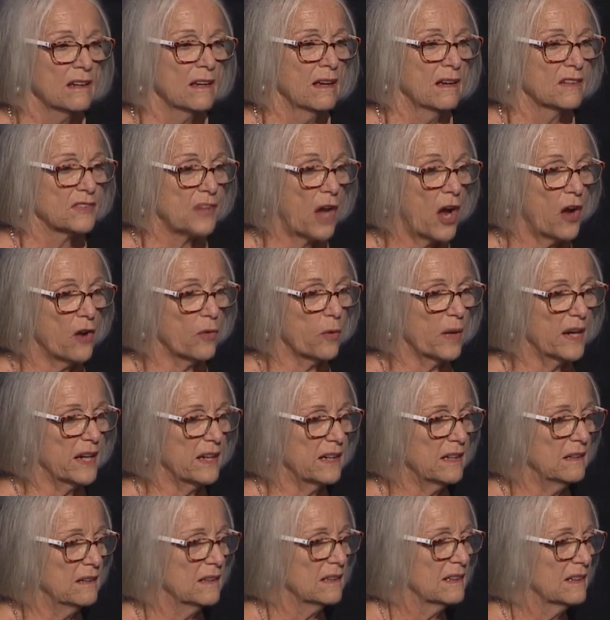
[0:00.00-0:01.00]
So we,
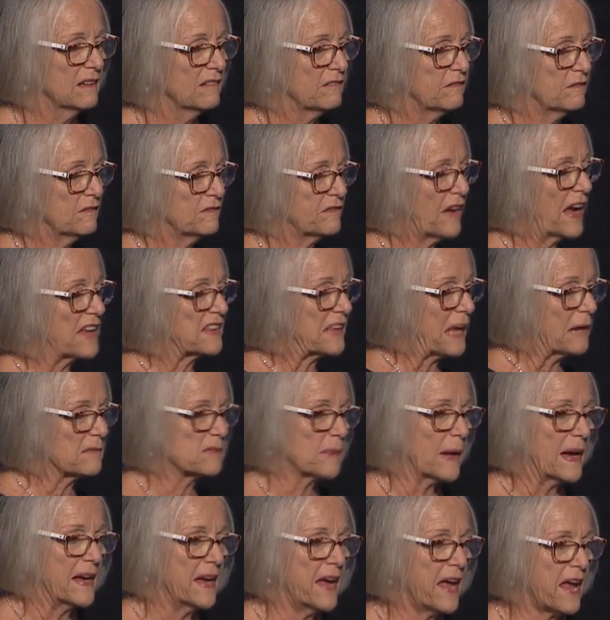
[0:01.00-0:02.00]
faith comes
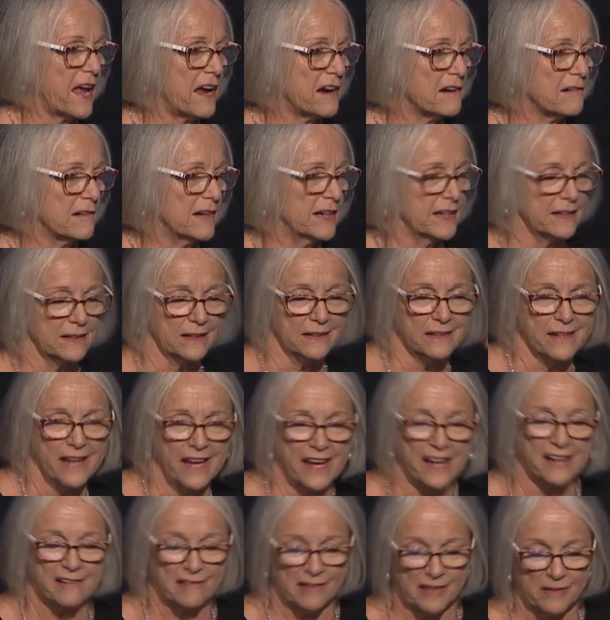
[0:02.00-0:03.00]
by hearing, and
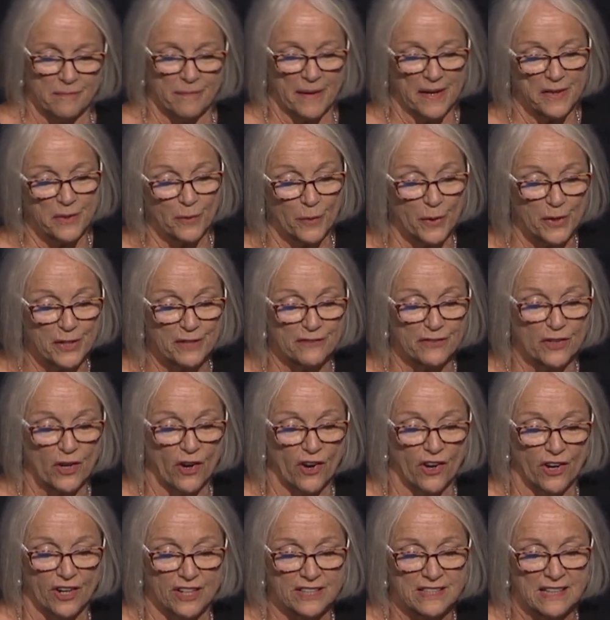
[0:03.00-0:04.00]
hearing by the word of
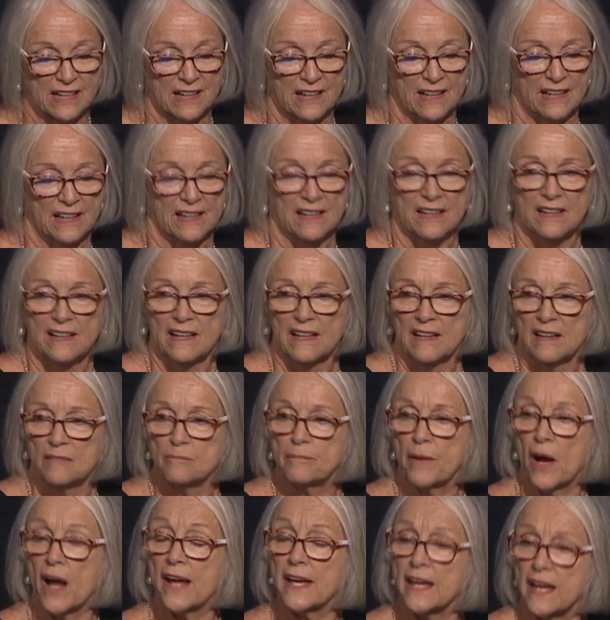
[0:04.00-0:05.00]
God,
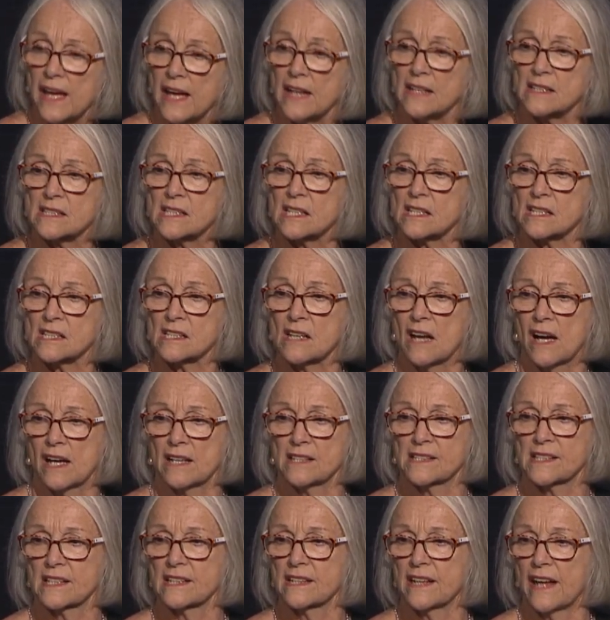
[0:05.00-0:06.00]
by
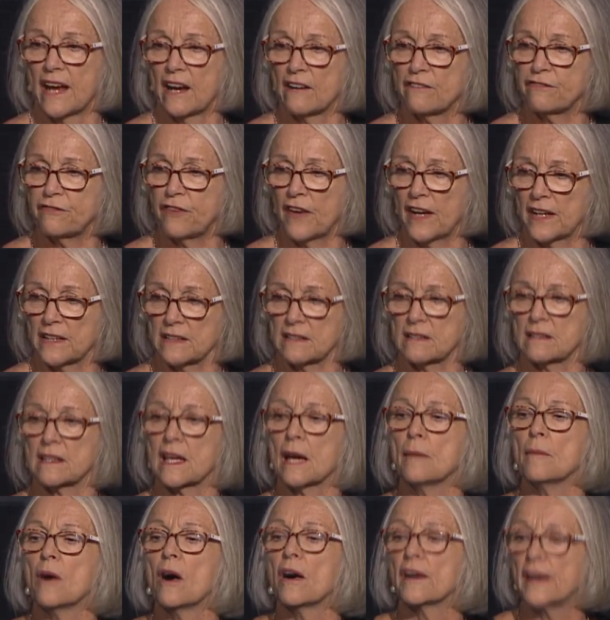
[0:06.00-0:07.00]
exercising our faith.
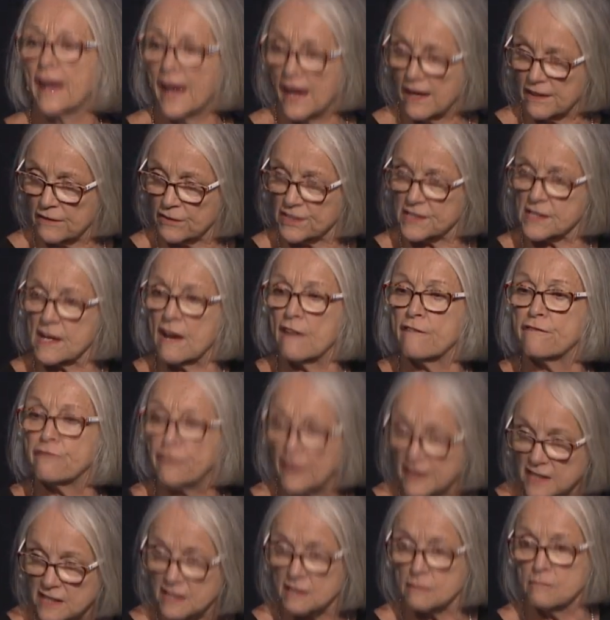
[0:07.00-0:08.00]
Come on, how does our
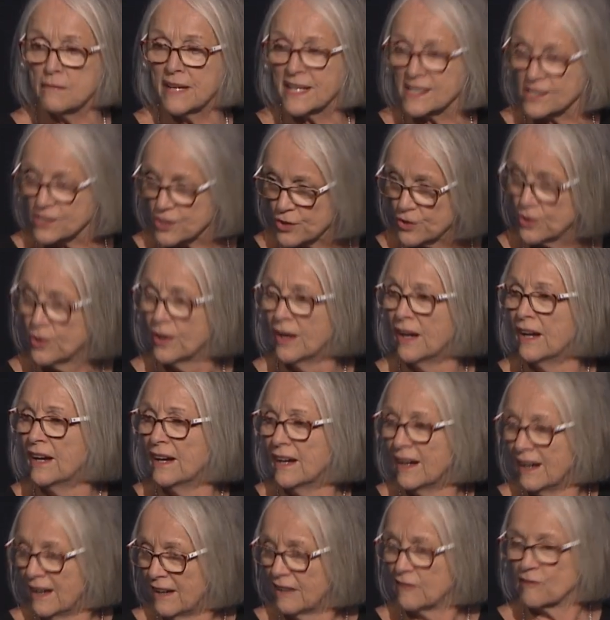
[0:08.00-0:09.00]
faith muscle
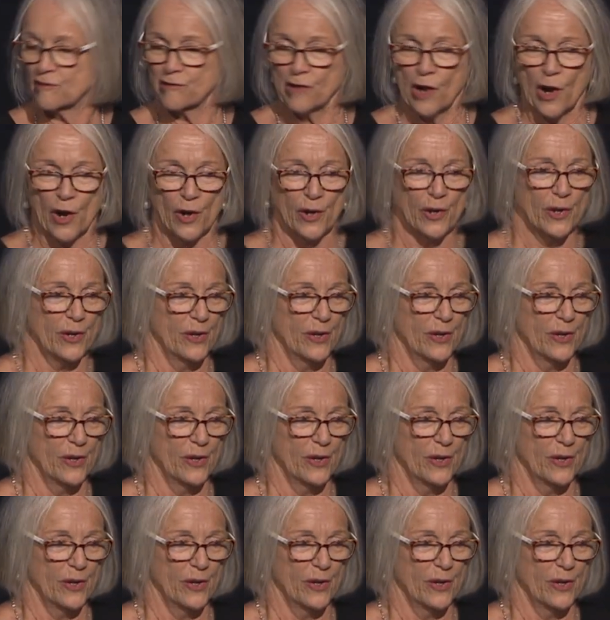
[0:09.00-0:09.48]
grow?